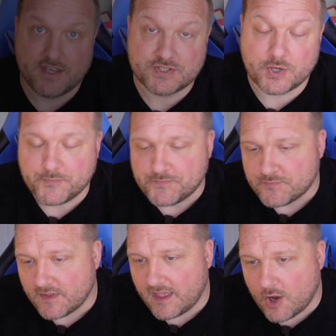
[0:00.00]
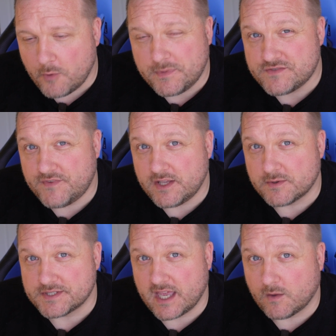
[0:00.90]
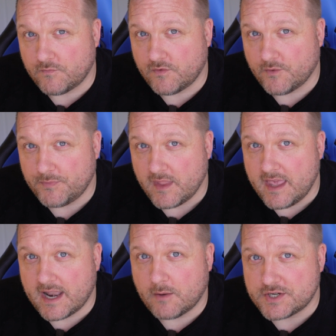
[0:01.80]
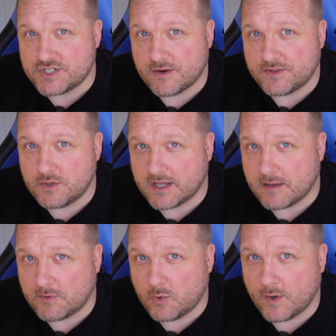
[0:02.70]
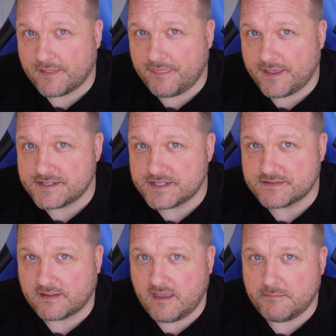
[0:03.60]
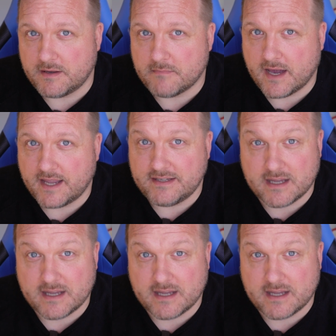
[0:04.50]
So I hope this video is helpful, and I want to share with you a couple quick things just to keep in mind.